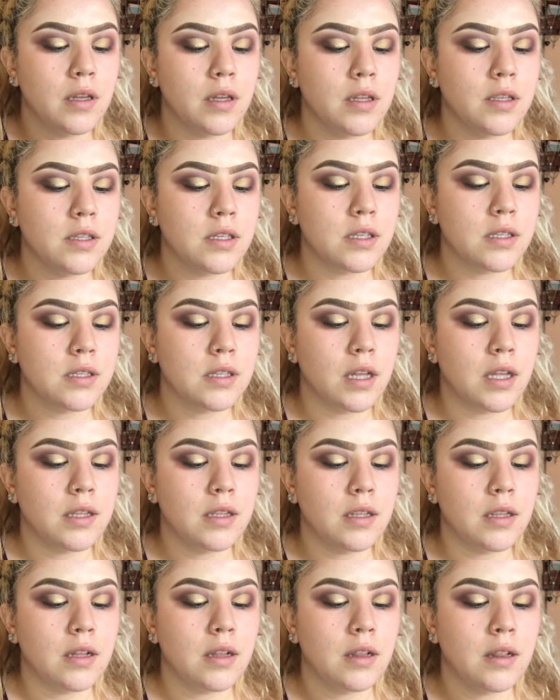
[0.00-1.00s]
and just let
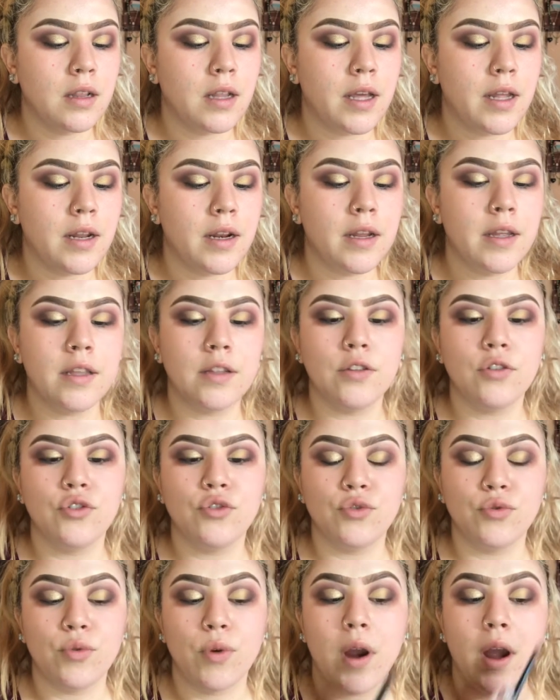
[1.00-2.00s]
it
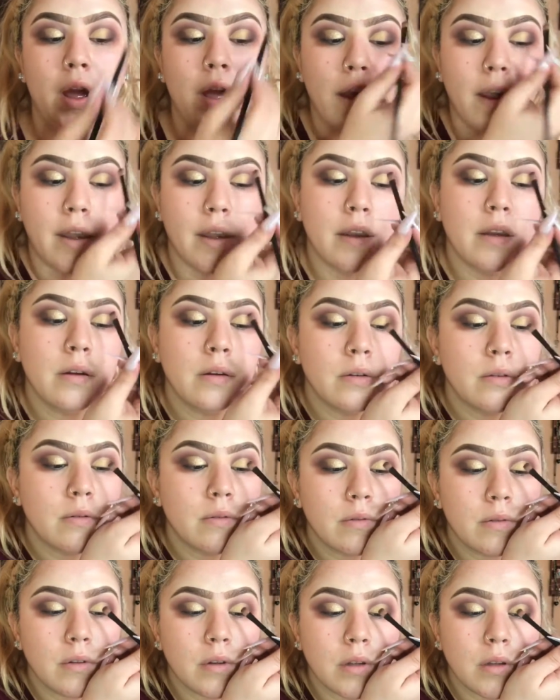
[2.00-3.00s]
dry.
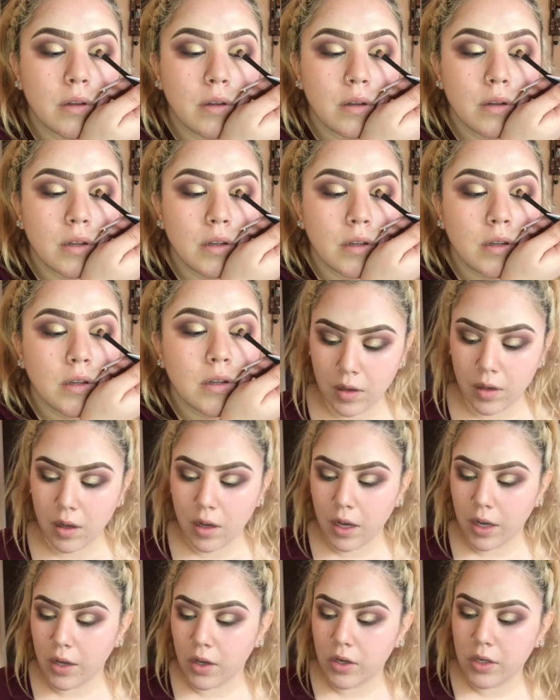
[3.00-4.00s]

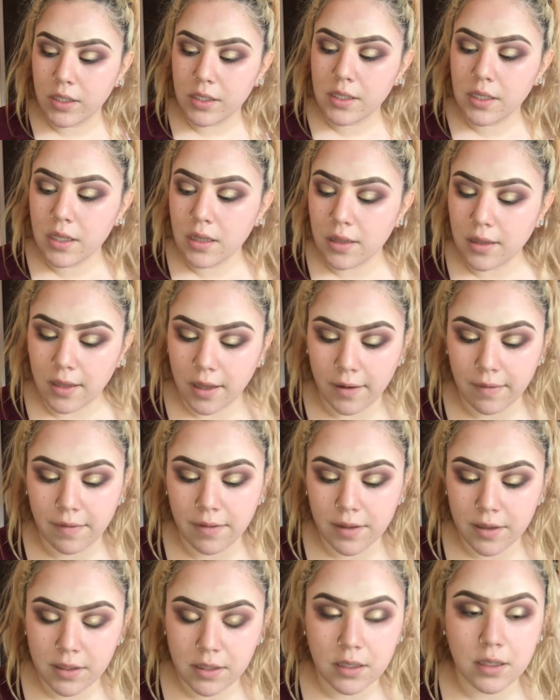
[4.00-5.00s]
I honestly love
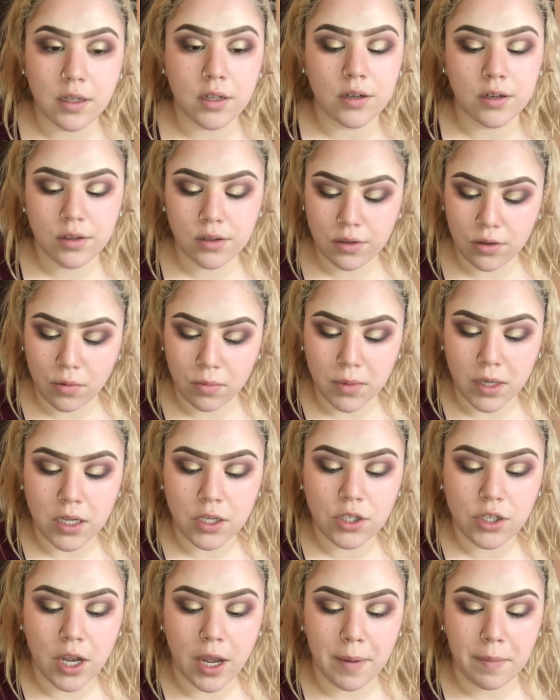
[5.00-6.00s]
this glitter so
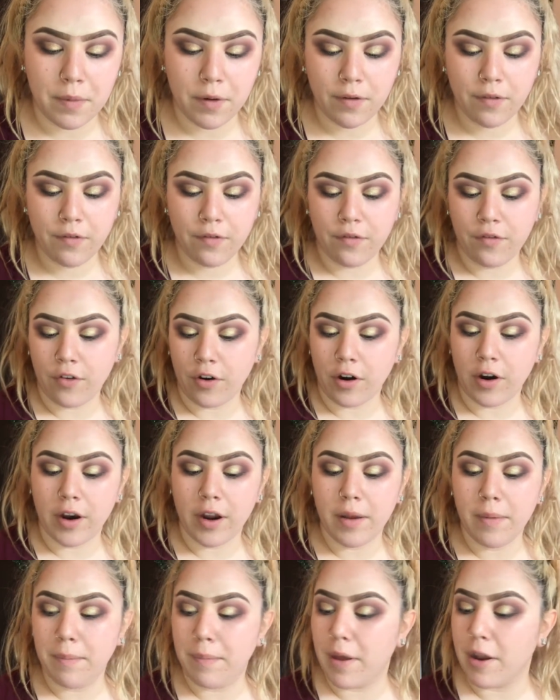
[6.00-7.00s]
much. I prefer
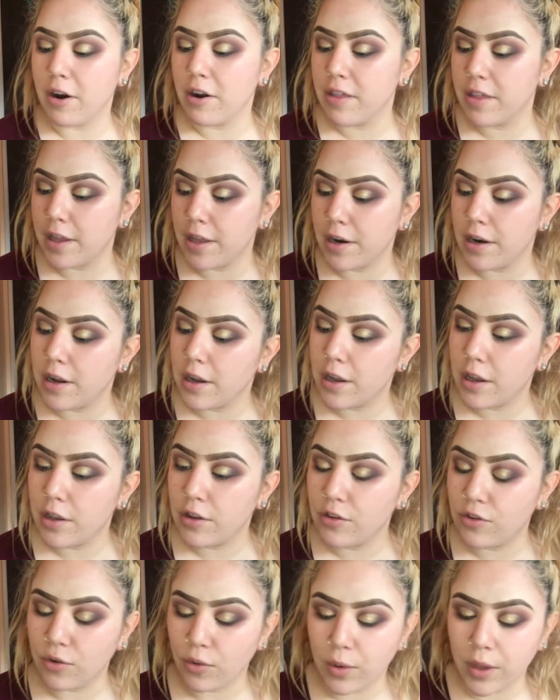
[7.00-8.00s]
it better than
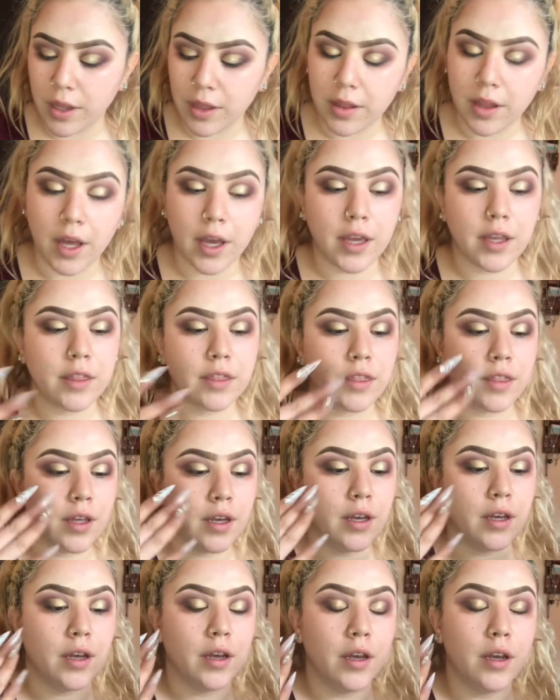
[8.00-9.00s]
doing like
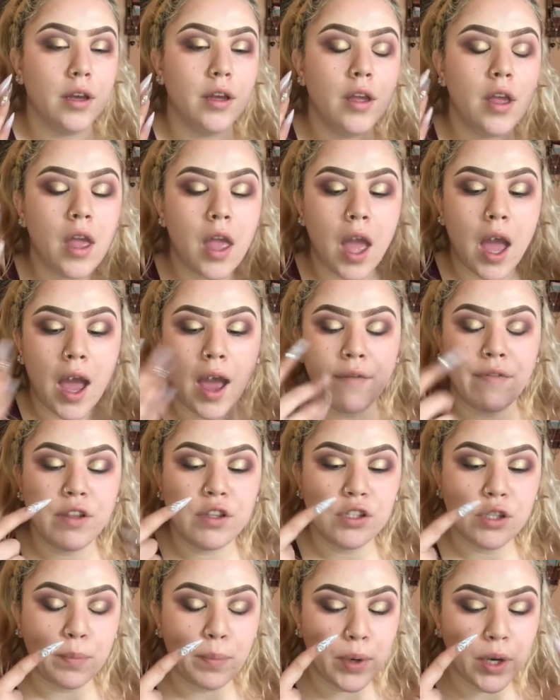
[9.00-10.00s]
having
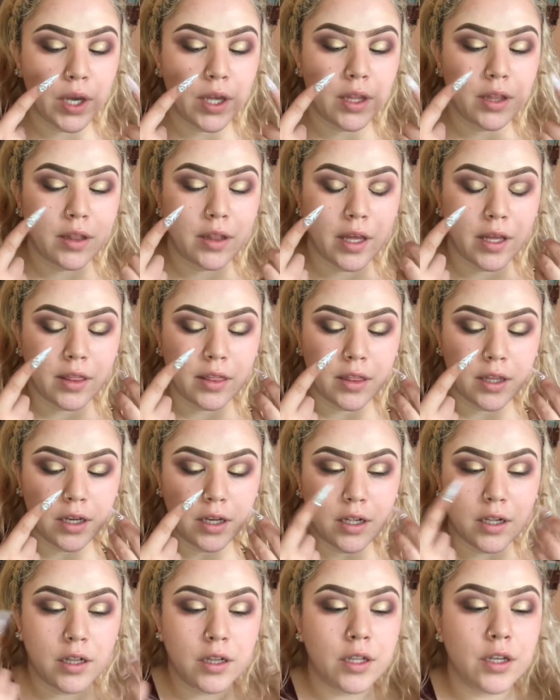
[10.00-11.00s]
to put like the
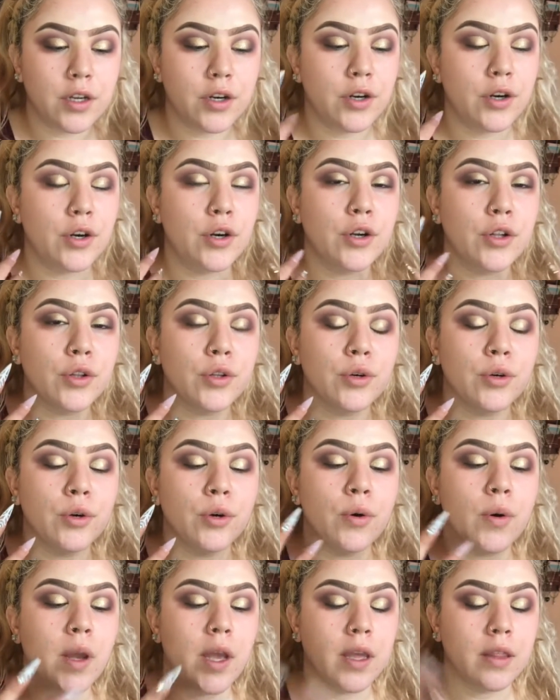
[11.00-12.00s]
glitter
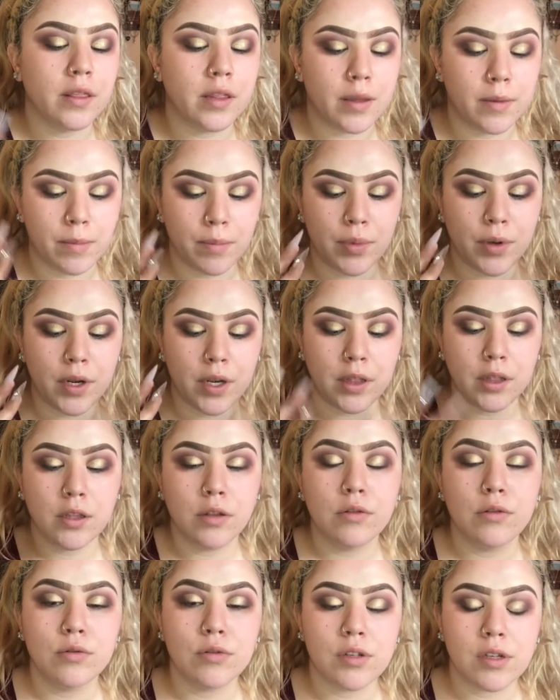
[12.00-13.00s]
glue and then putting the
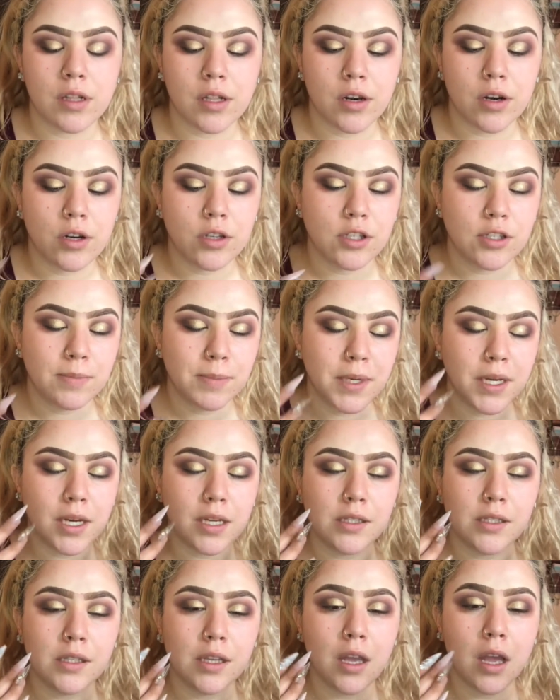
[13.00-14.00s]
loose glitter, just
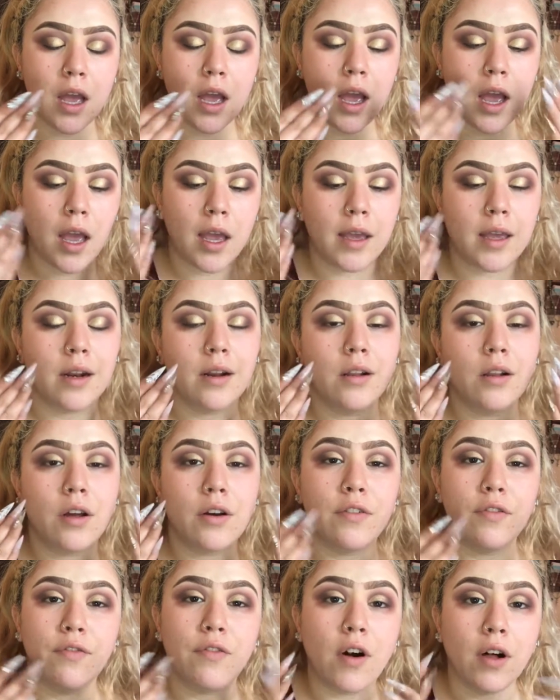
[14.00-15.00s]
because I get a lot
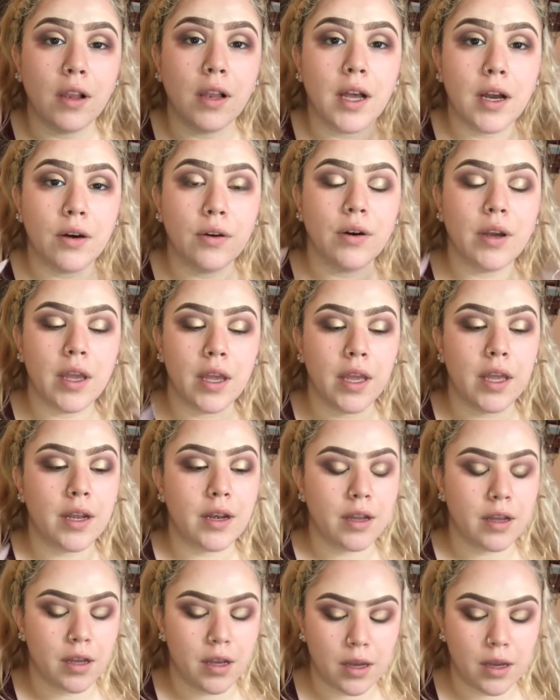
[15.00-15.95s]
of fallout, and